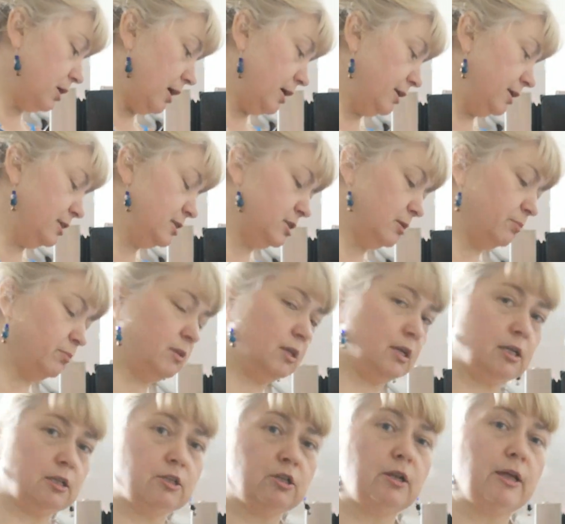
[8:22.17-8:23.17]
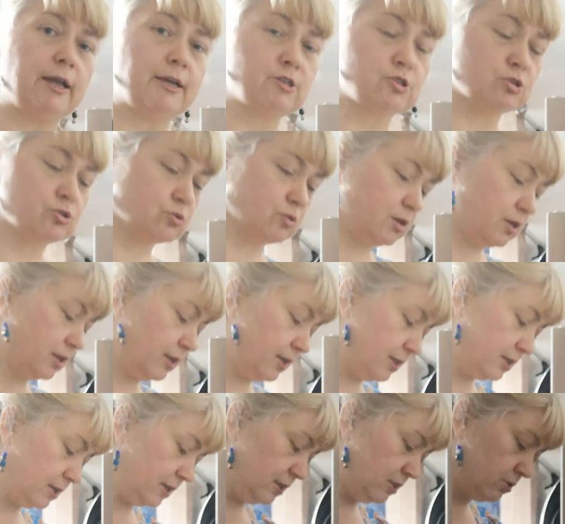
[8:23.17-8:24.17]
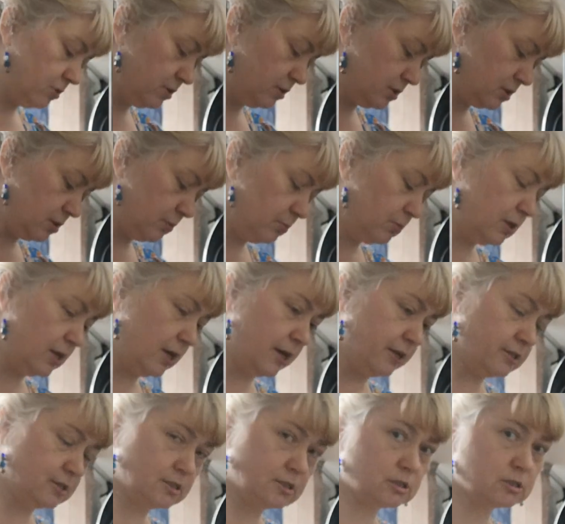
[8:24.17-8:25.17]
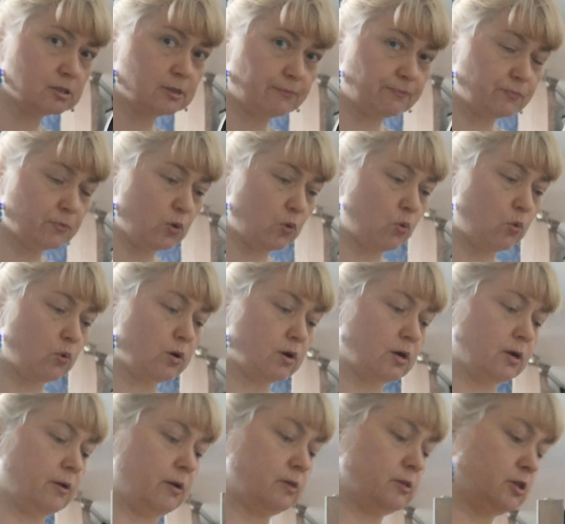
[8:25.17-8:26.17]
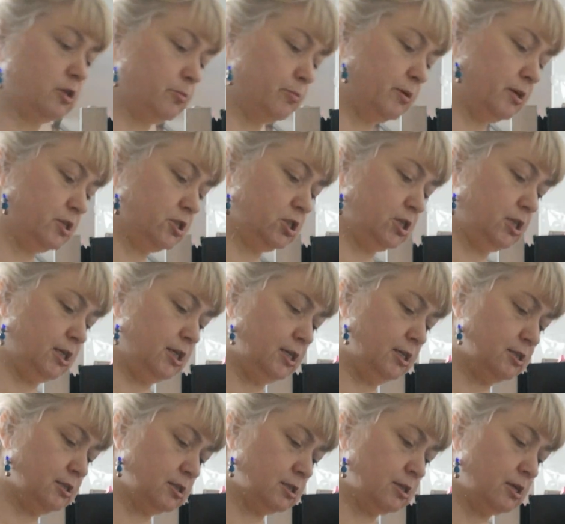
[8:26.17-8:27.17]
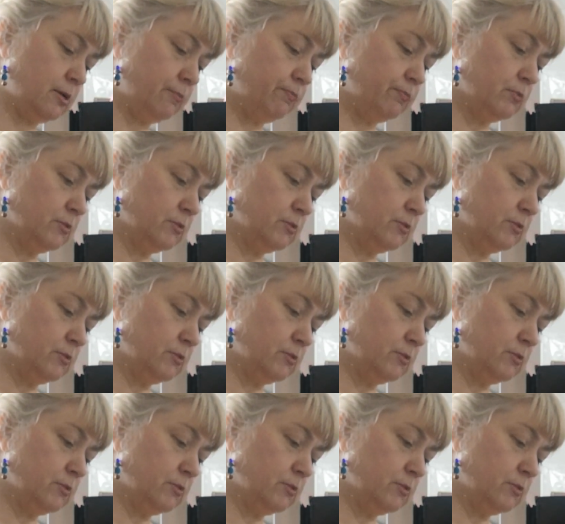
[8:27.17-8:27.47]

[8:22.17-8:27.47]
I need something a little extra, like either some nuts or a little bit of cheese